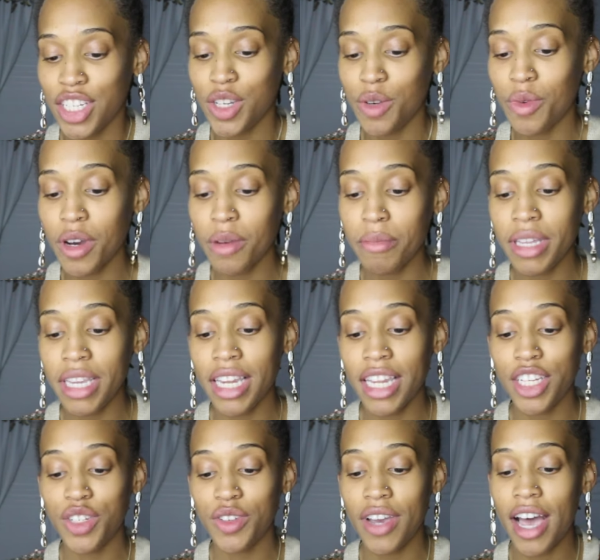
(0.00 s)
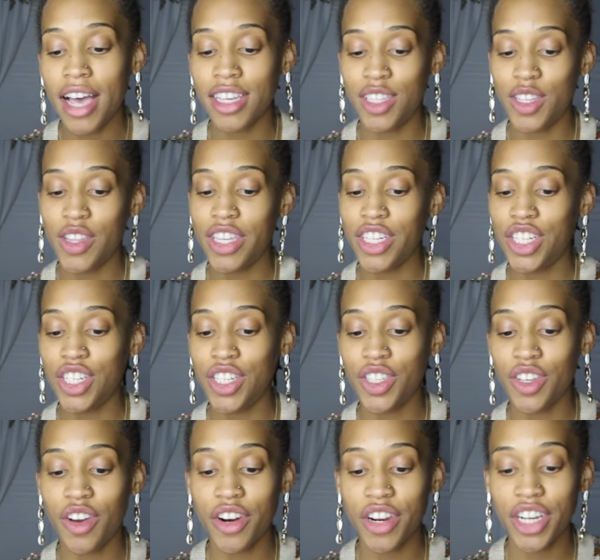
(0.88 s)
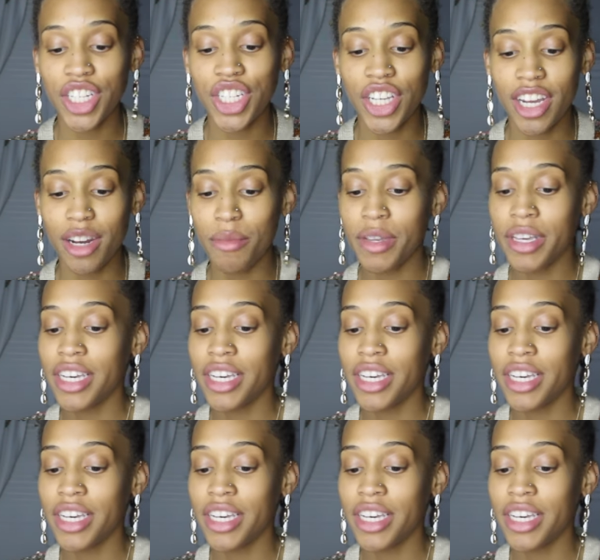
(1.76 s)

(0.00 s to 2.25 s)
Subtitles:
She wanted me to let you guys know that she started her channel